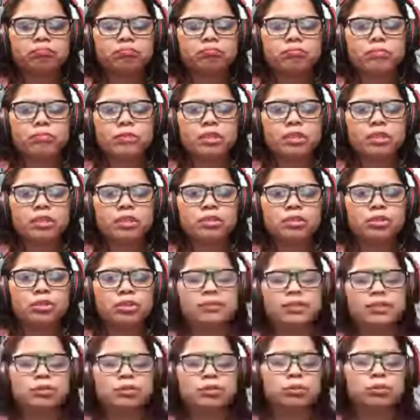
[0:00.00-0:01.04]
sort of a
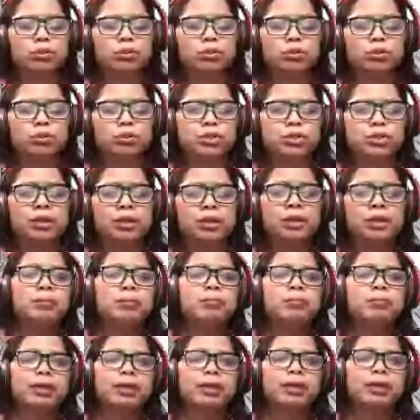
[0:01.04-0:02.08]
solution, but
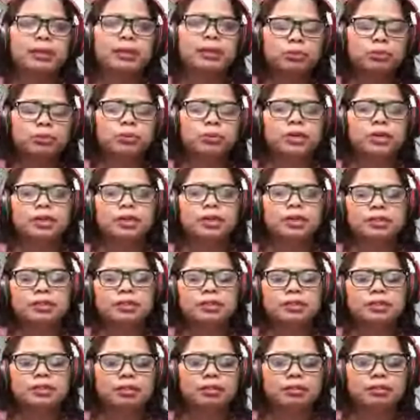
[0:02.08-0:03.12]
that's what's
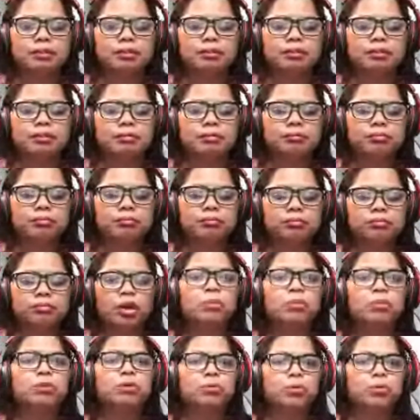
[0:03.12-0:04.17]
common
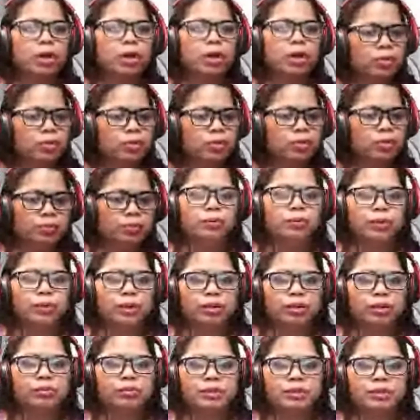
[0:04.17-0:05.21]
problem that we are
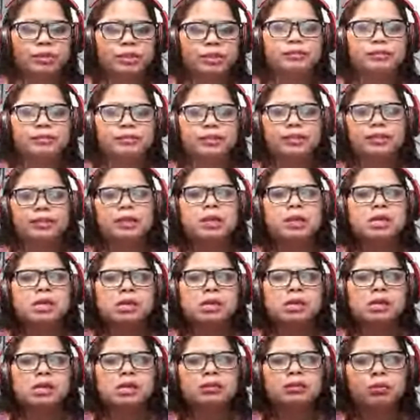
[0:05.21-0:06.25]
receiving
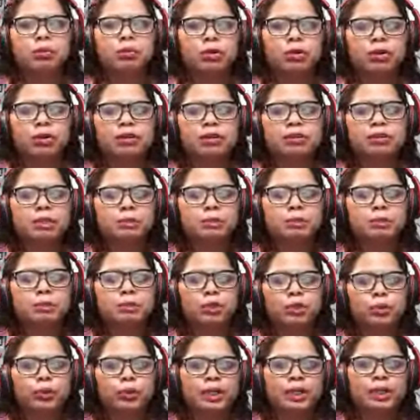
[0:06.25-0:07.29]
for Speed
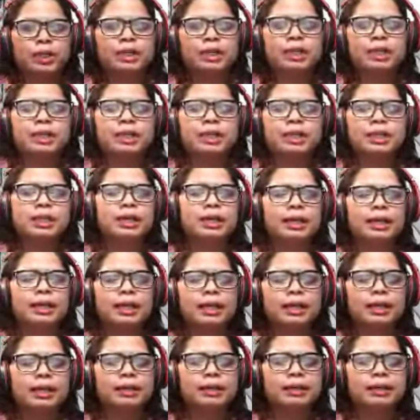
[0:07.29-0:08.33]
Queen.
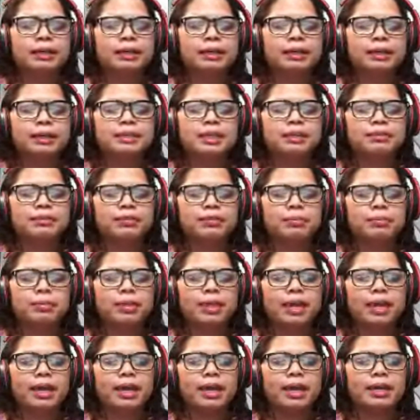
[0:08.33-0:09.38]
And aside from
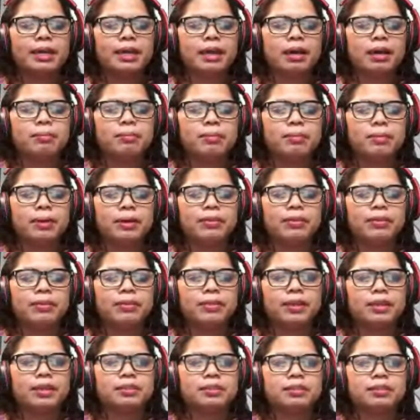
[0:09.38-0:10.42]
that, I think
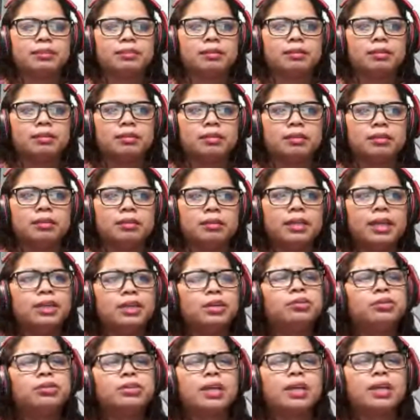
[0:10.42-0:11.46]
that's they
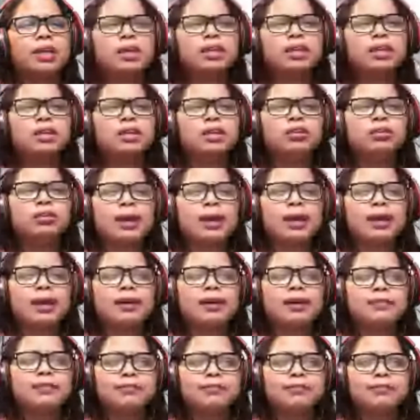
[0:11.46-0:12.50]
don't have
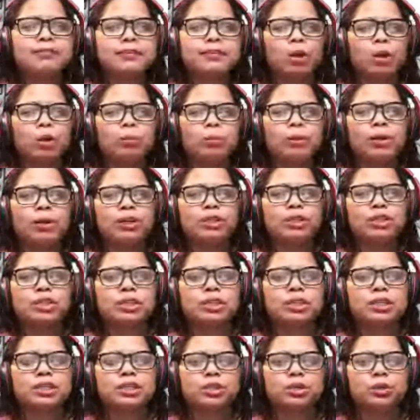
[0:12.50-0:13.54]
so much
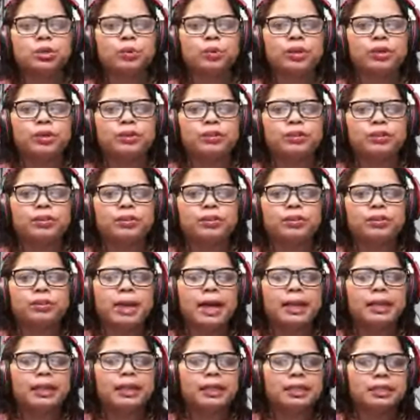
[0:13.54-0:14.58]
issue with
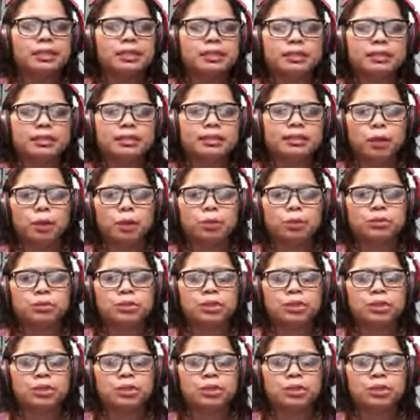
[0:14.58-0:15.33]
balance load.